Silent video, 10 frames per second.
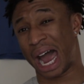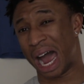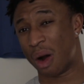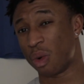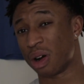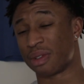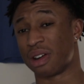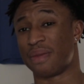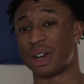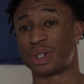out of
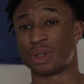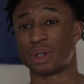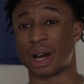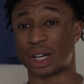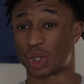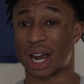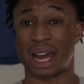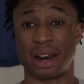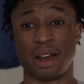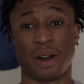conventional. I
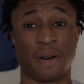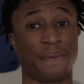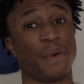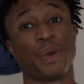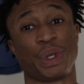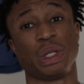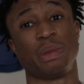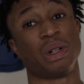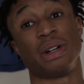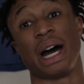tried full sumo.